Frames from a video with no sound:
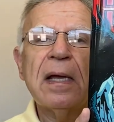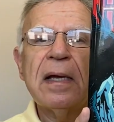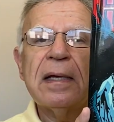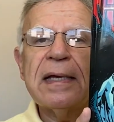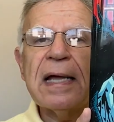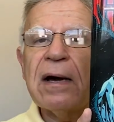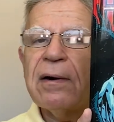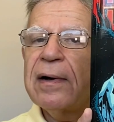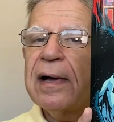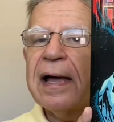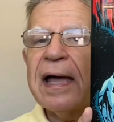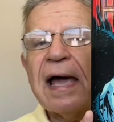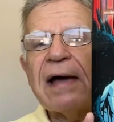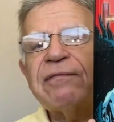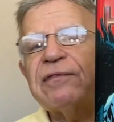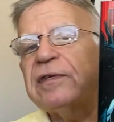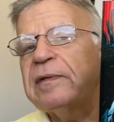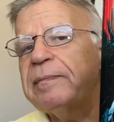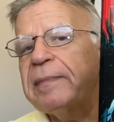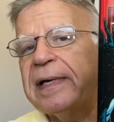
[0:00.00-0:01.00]
Now, I
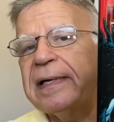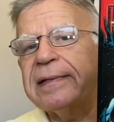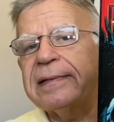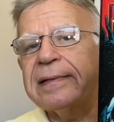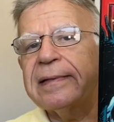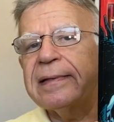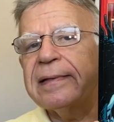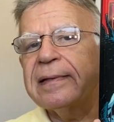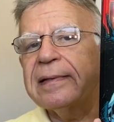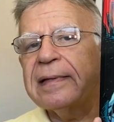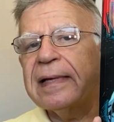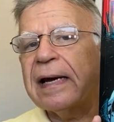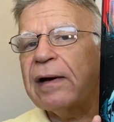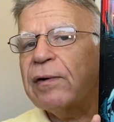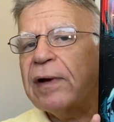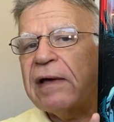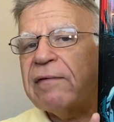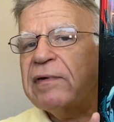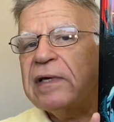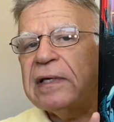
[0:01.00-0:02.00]
have to admit that I
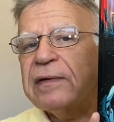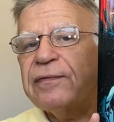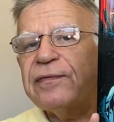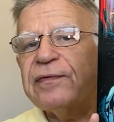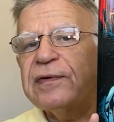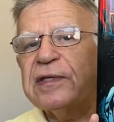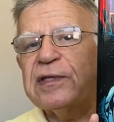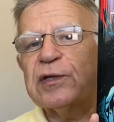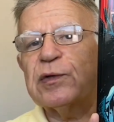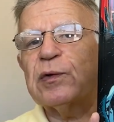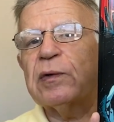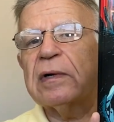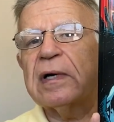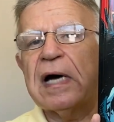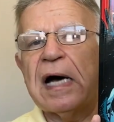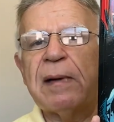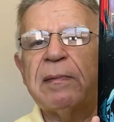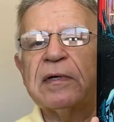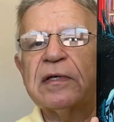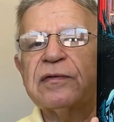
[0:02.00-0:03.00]
don't have any physical
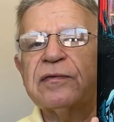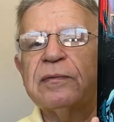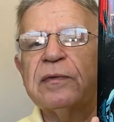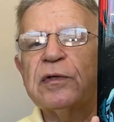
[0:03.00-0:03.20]
comics from